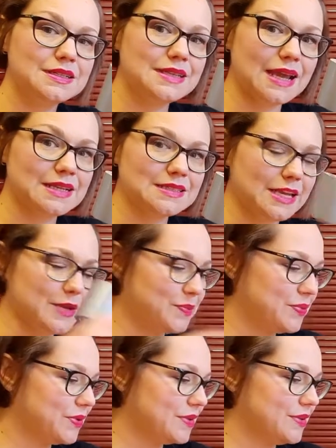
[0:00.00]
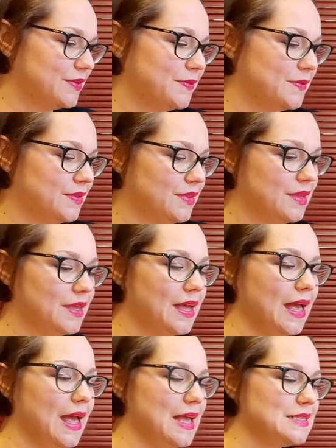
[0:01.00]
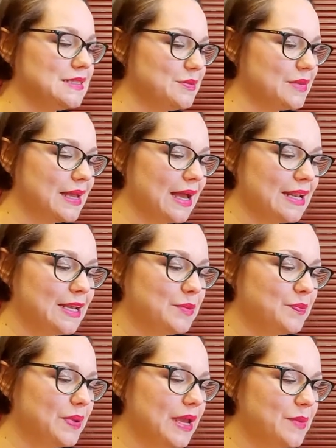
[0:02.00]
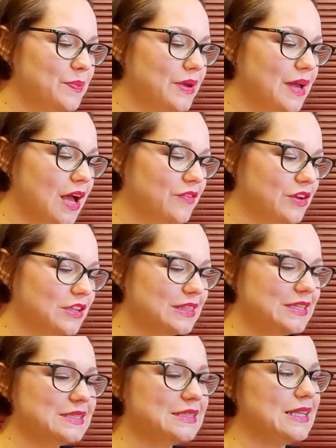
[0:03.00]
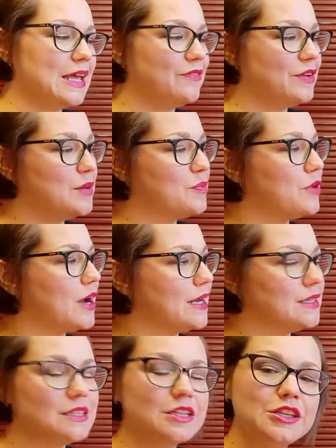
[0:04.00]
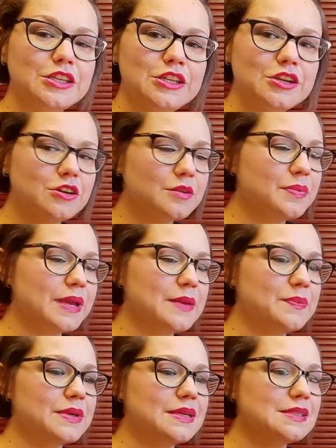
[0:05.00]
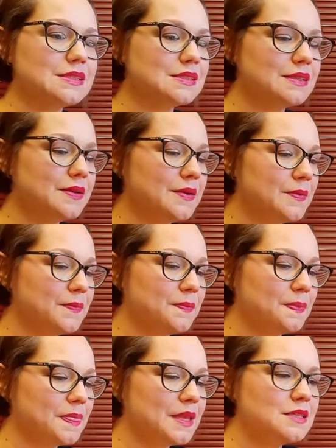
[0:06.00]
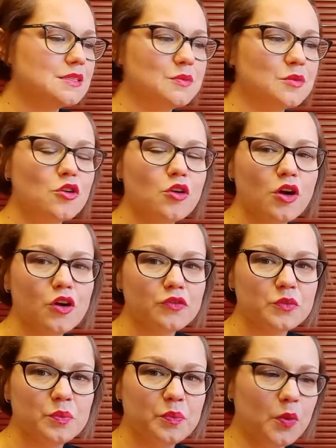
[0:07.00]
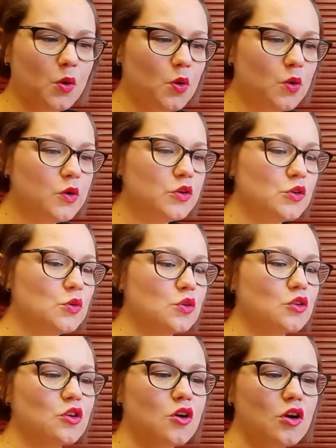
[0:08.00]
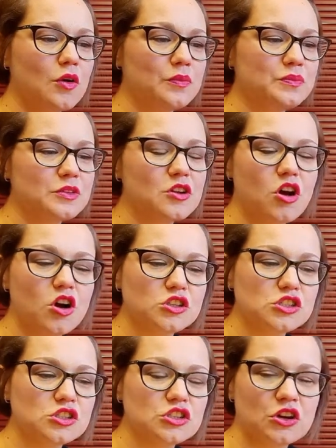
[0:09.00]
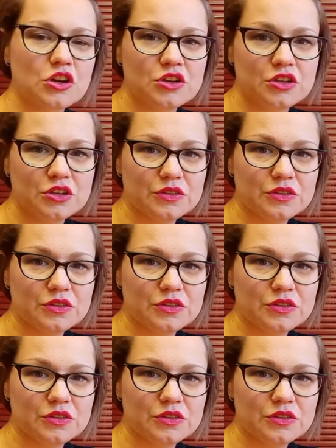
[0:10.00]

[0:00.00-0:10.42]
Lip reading: duct tape, and some colored paper. I've got these lovely bright neon papers, some craft board or cardstock,